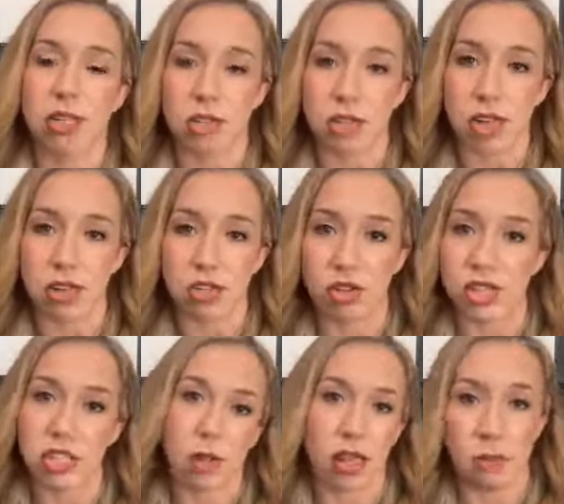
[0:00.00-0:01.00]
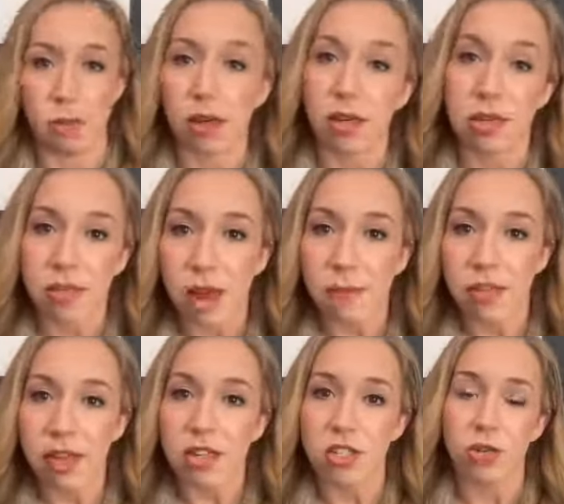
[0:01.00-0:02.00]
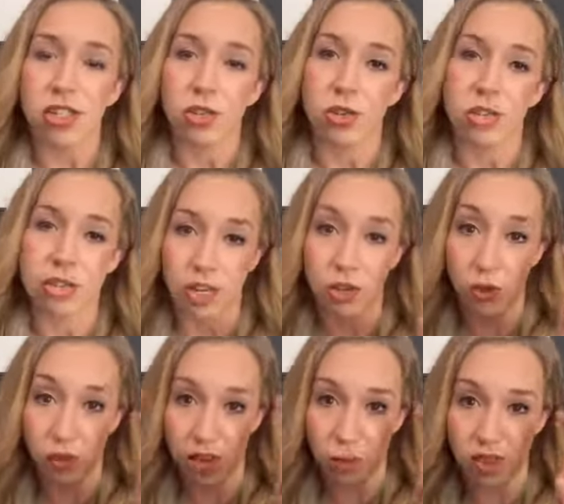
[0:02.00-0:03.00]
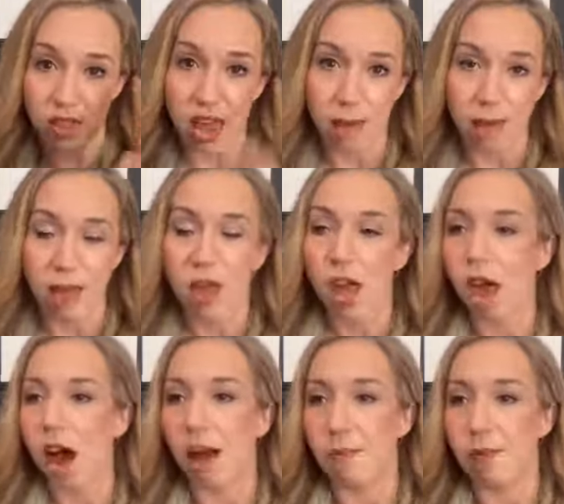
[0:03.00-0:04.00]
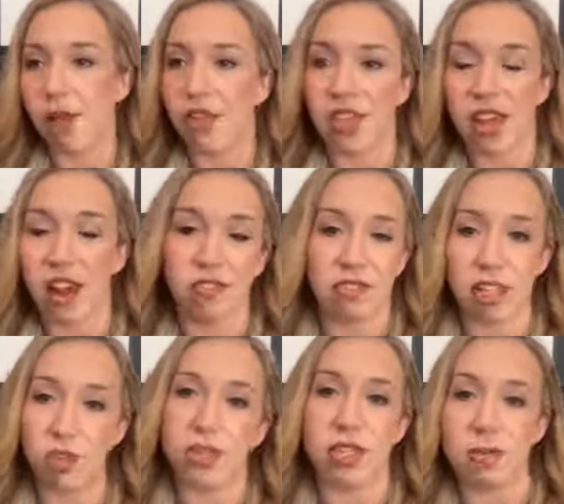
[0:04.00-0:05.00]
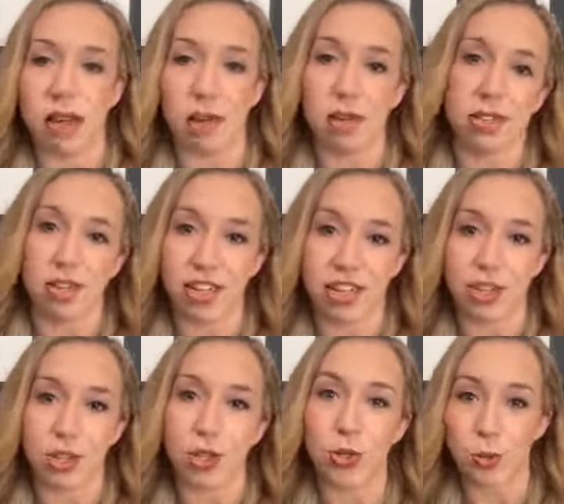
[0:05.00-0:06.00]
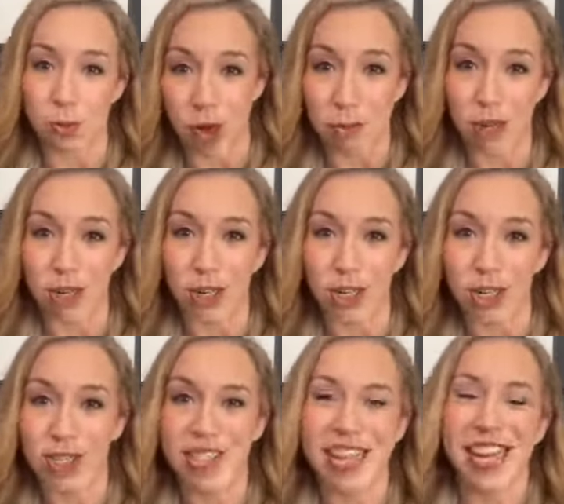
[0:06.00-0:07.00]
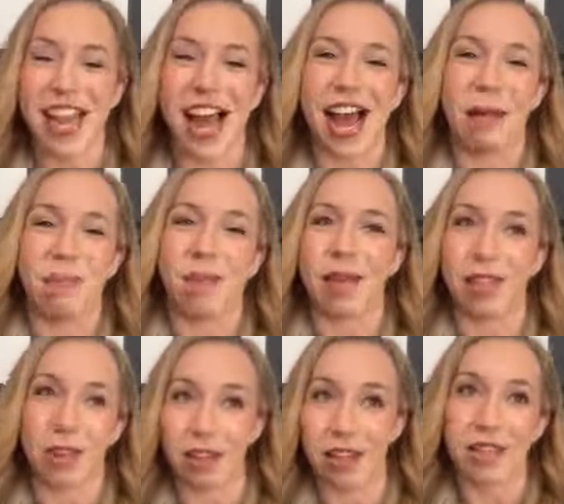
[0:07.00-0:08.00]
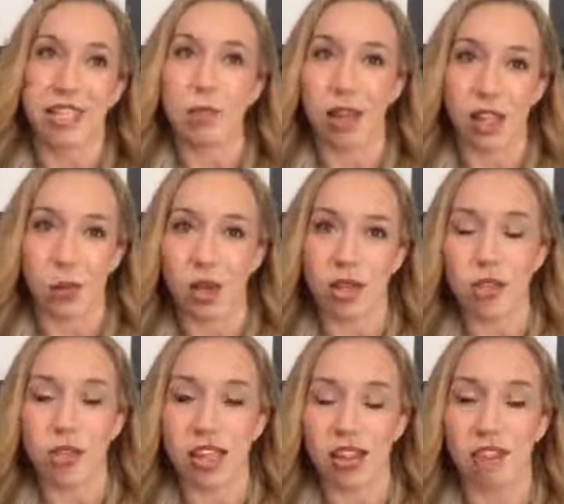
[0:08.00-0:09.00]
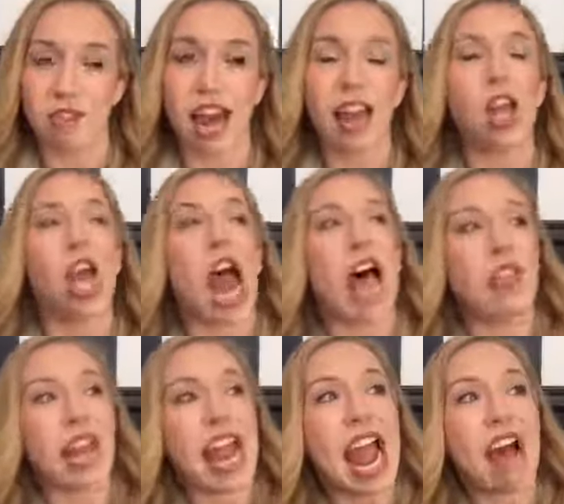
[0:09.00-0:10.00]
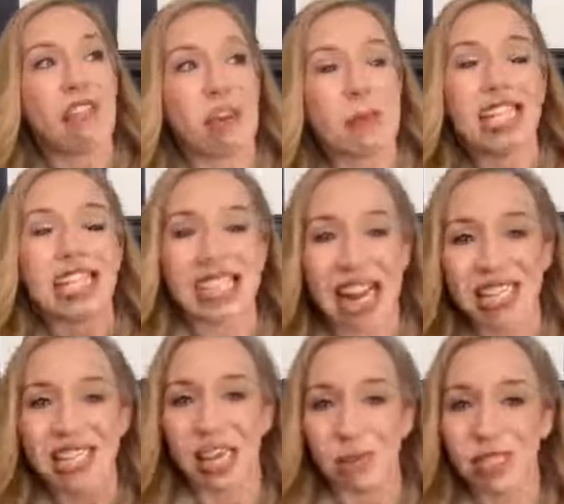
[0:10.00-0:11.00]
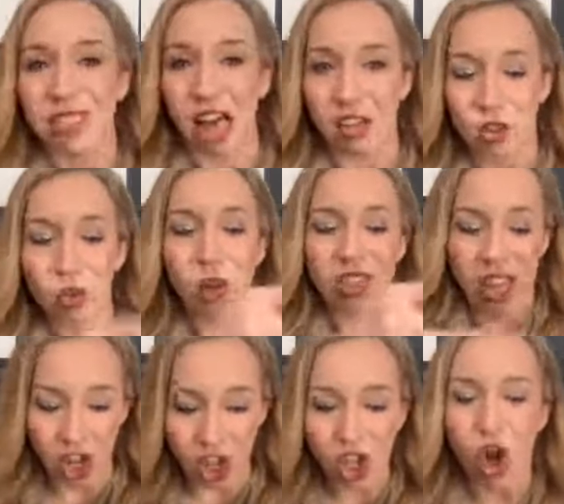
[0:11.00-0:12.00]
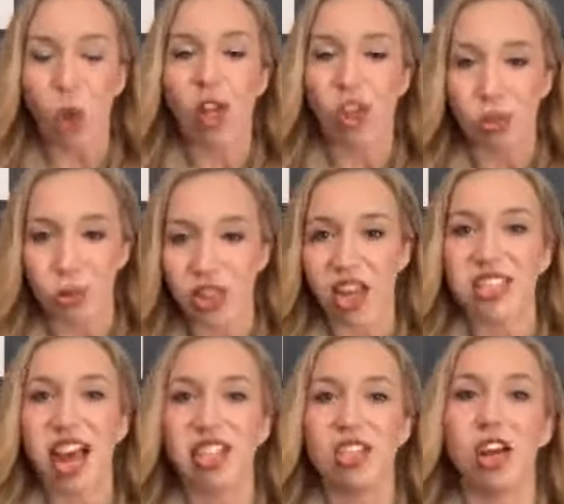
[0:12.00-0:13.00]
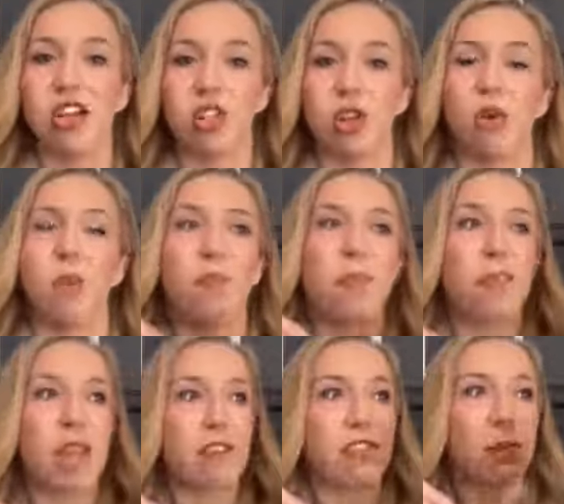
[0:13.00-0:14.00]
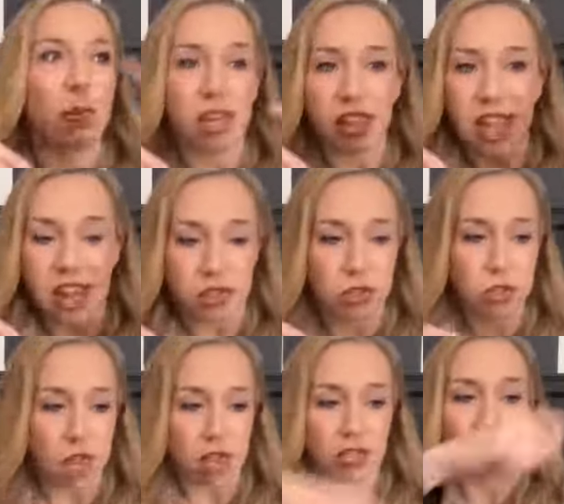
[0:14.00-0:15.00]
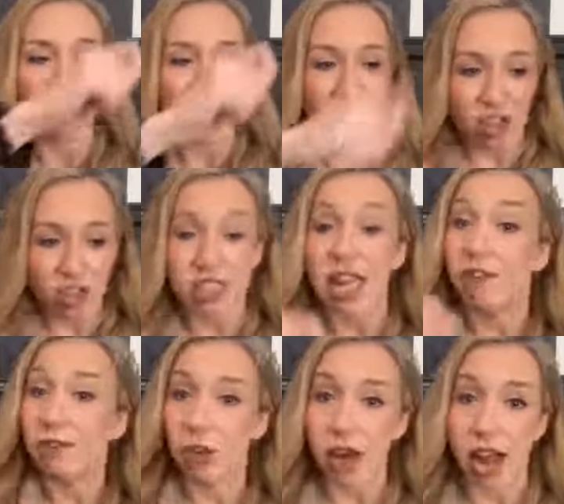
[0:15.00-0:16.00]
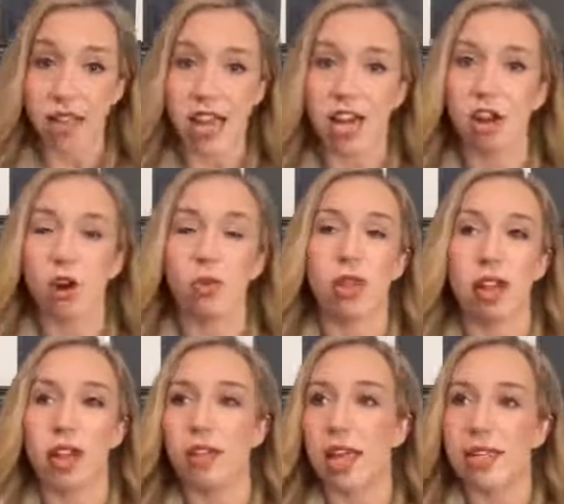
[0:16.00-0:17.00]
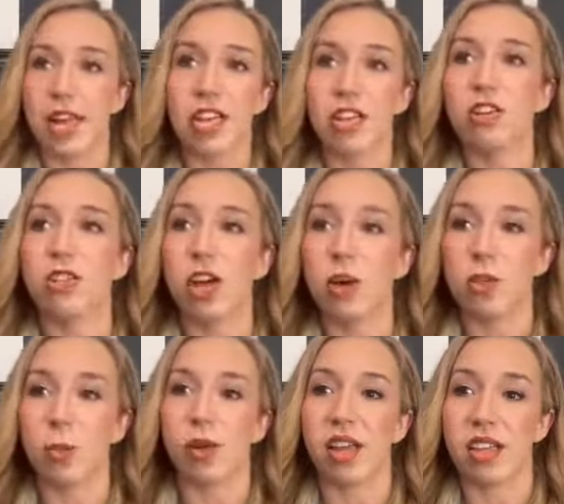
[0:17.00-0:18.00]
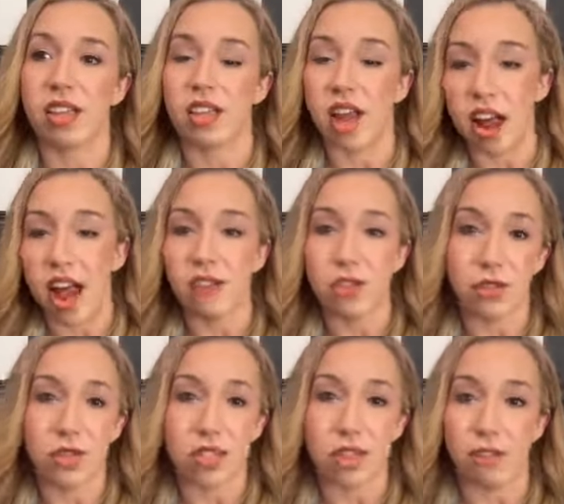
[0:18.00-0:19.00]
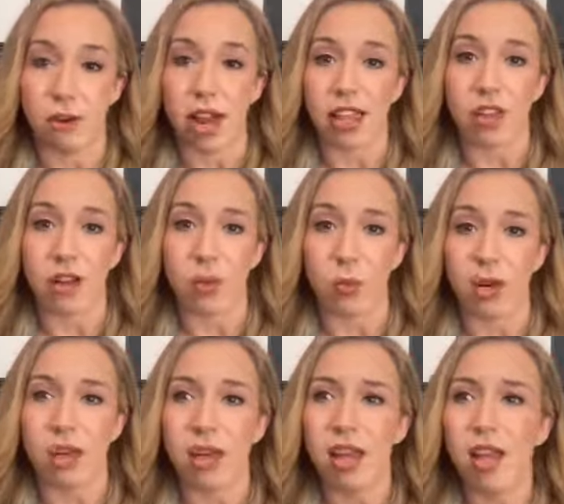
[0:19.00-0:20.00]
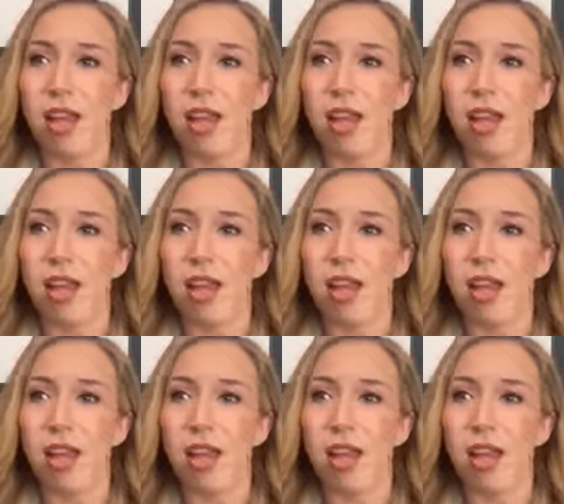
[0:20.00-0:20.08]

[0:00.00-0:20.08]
Sketch like smelly markers up there so students can grade with them. And then they kind of like lose their mind because they're getting to use my markers. And they're like the smelly ones, so they love that. And then I have them assess themselves when they are going through their task cards. So if they're putting the answers on there, they self-correct. I know that like 10 years ago, it was a big thing to not have students self-correct their own work.